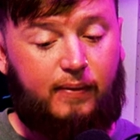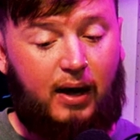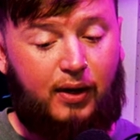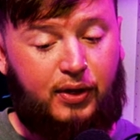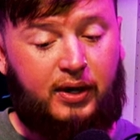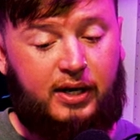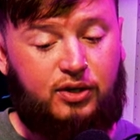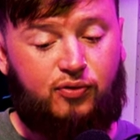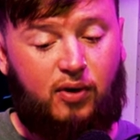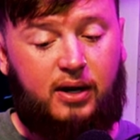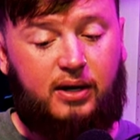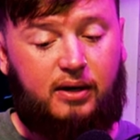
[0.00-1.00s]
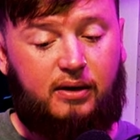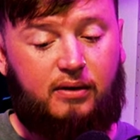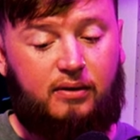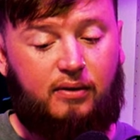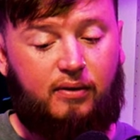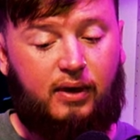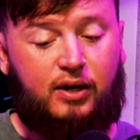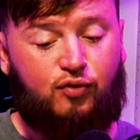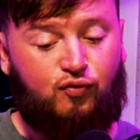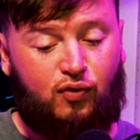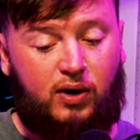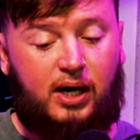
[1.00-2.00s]
I think he's great. I think
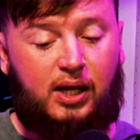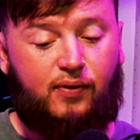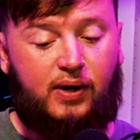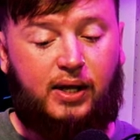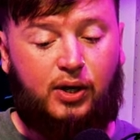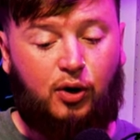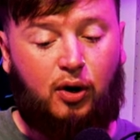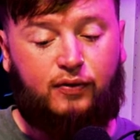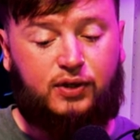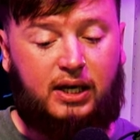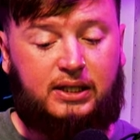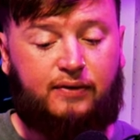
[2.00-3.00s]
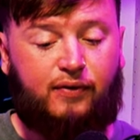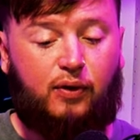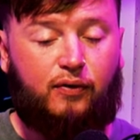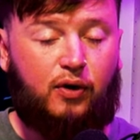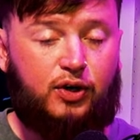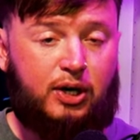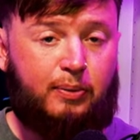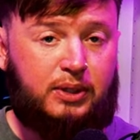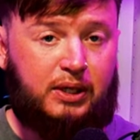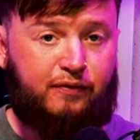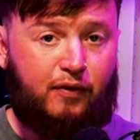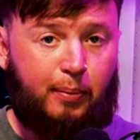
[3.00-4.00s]
he's really, really good. Obviously, Aston Villa have got
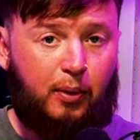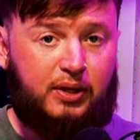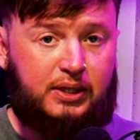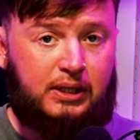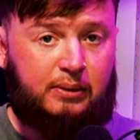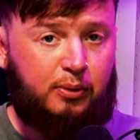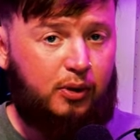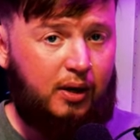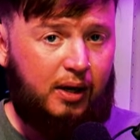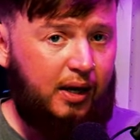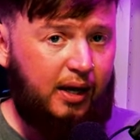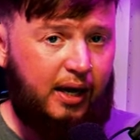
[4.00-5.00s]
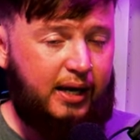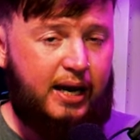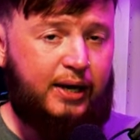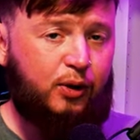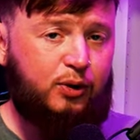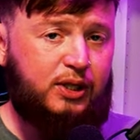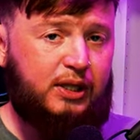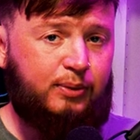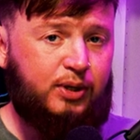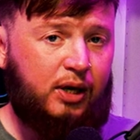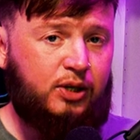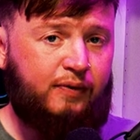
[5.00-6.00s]
Champions League football this season, but again, don't see them
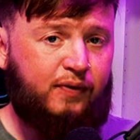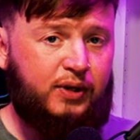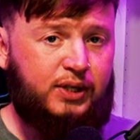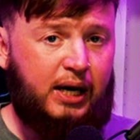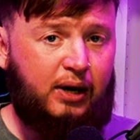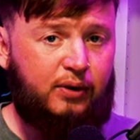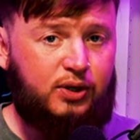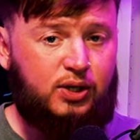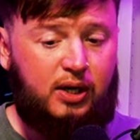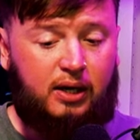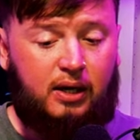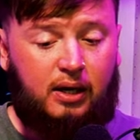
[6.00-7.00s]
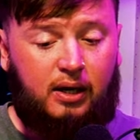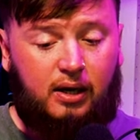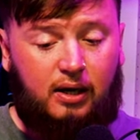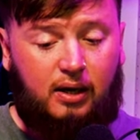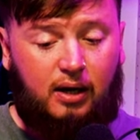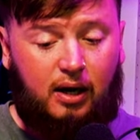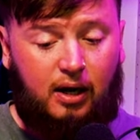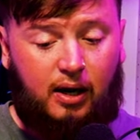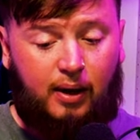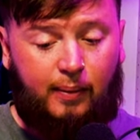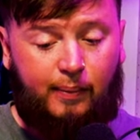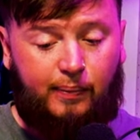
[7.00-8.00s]
challenging for the title this year.
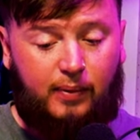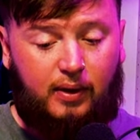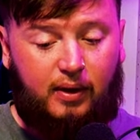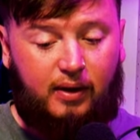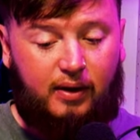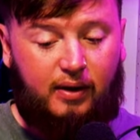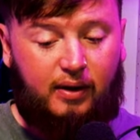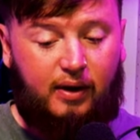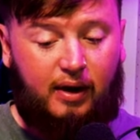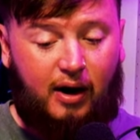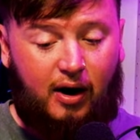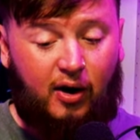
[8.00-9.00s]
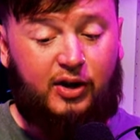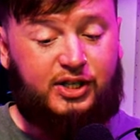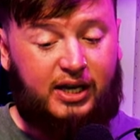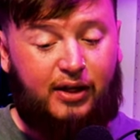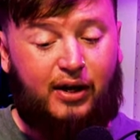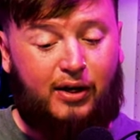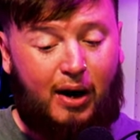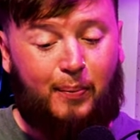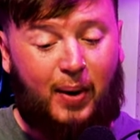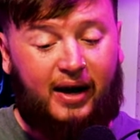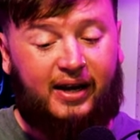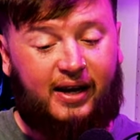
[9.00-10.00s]
Honestly, I
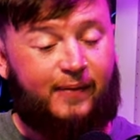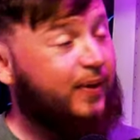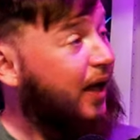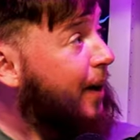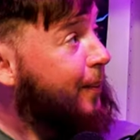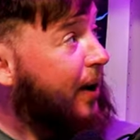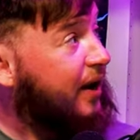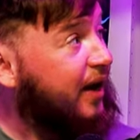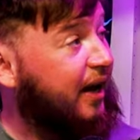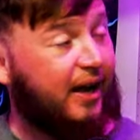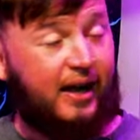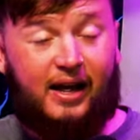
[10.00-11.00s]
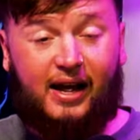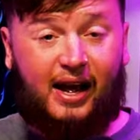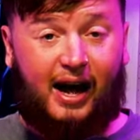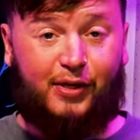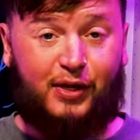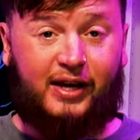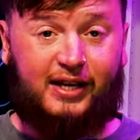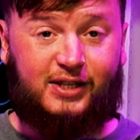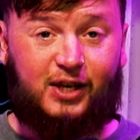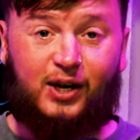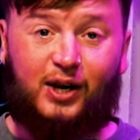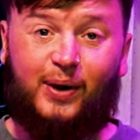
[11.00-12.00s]
back it. I back it. I think
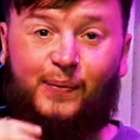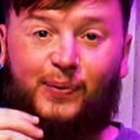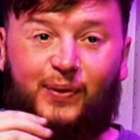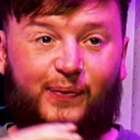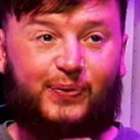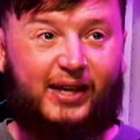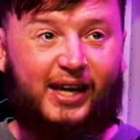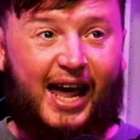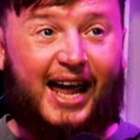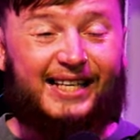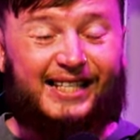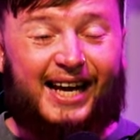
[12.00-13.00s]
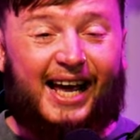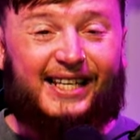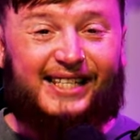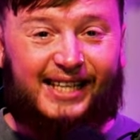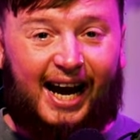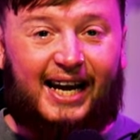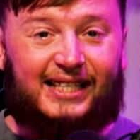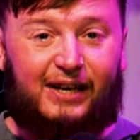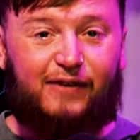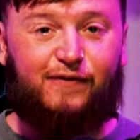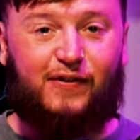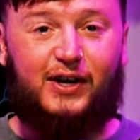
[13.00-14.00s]
it's an
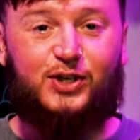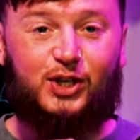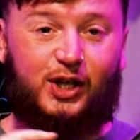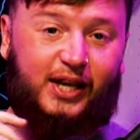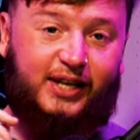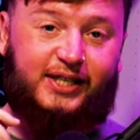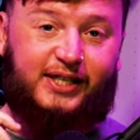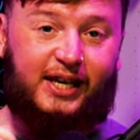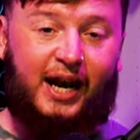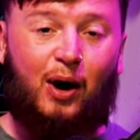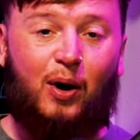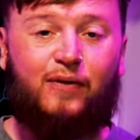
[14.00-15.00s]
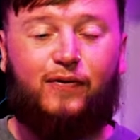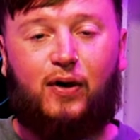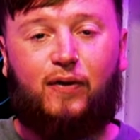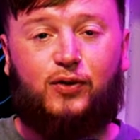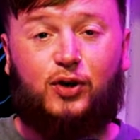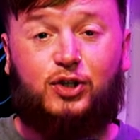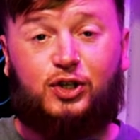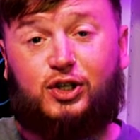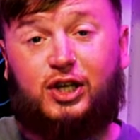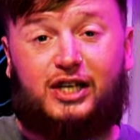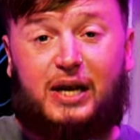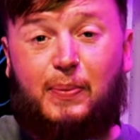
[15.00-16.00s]
exciting fixture list. Now, if just
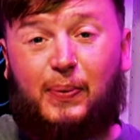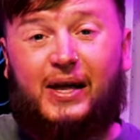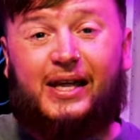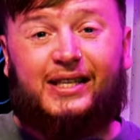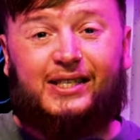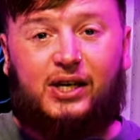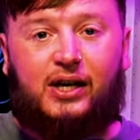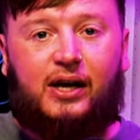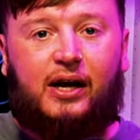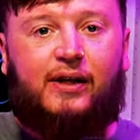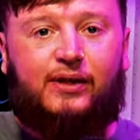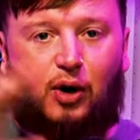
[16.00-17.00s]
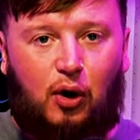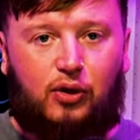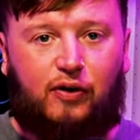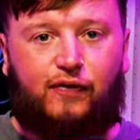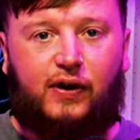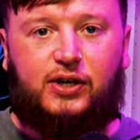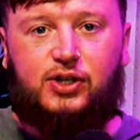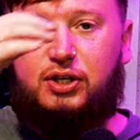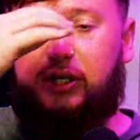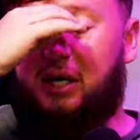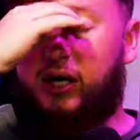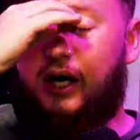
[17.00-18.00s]
to dip into the other
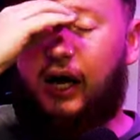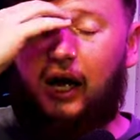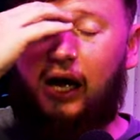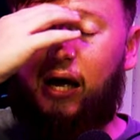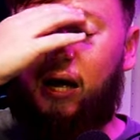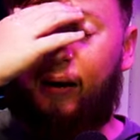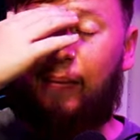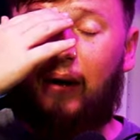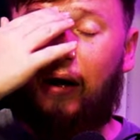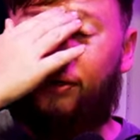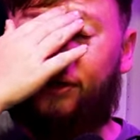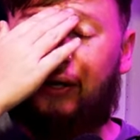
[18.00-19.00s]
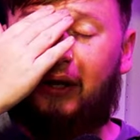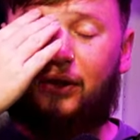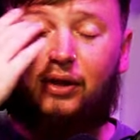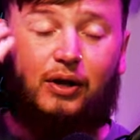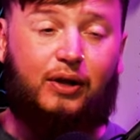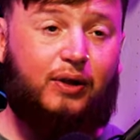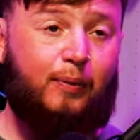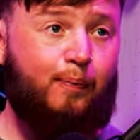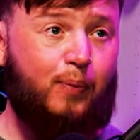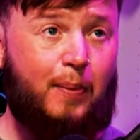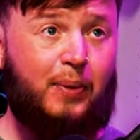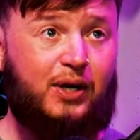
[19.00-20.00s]
fixtures, I think the
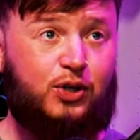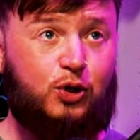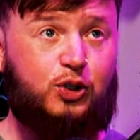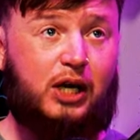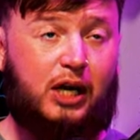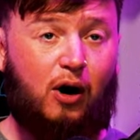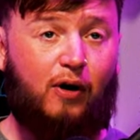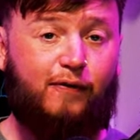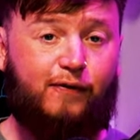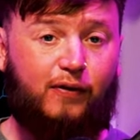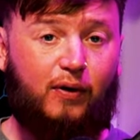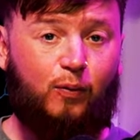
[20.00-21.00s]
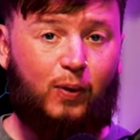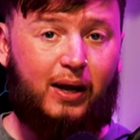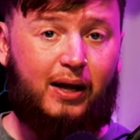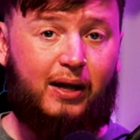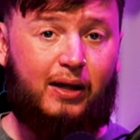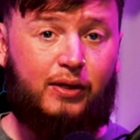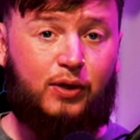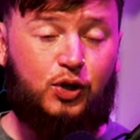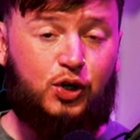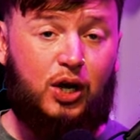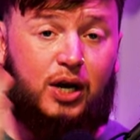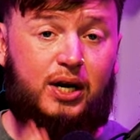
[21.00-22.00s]
Premier League does kick off with
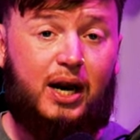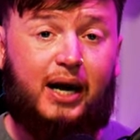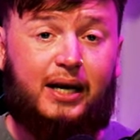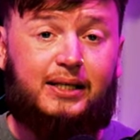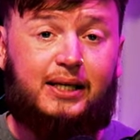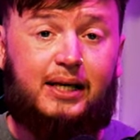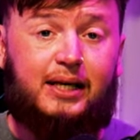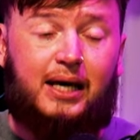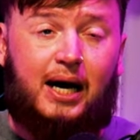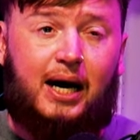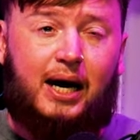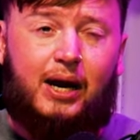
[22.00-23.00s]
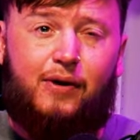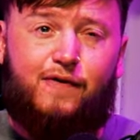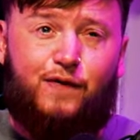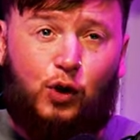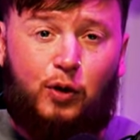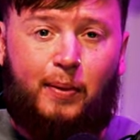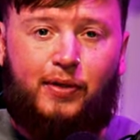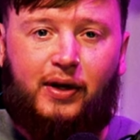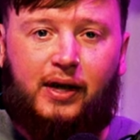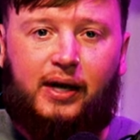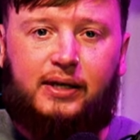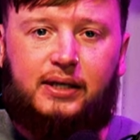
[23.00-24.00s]
United and Fulham, I
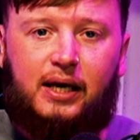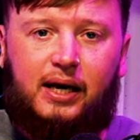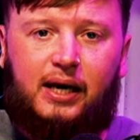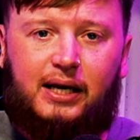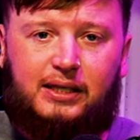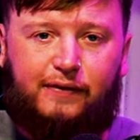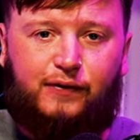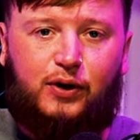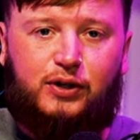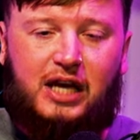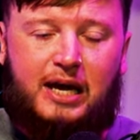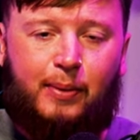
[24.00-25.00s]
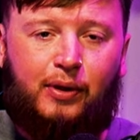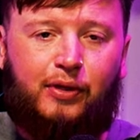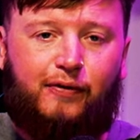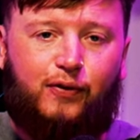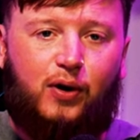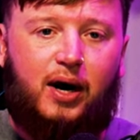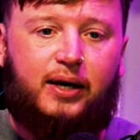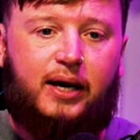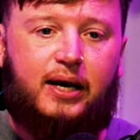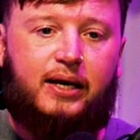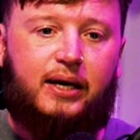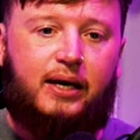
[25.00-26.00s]
think it is the first game on the
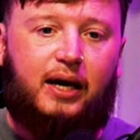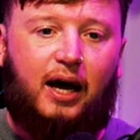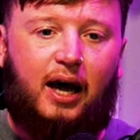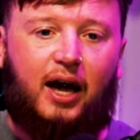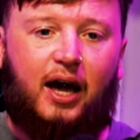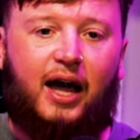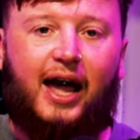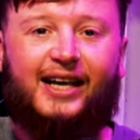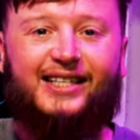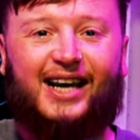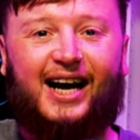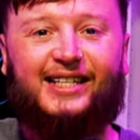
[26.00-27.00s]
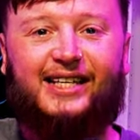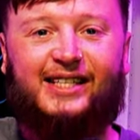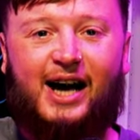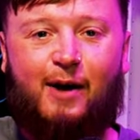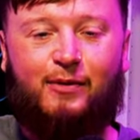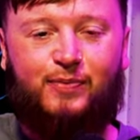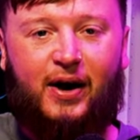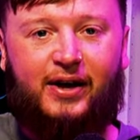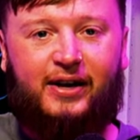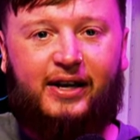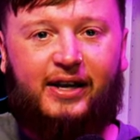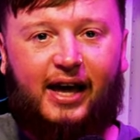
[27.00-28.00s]
Friday. Exciting times,
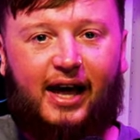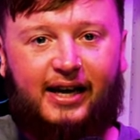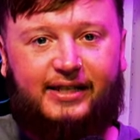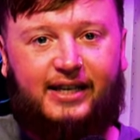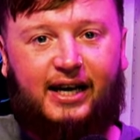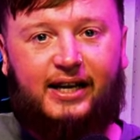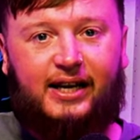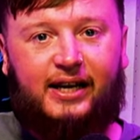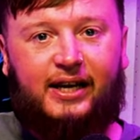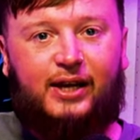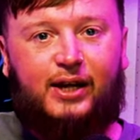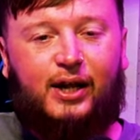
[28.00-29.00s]
man. Exciting.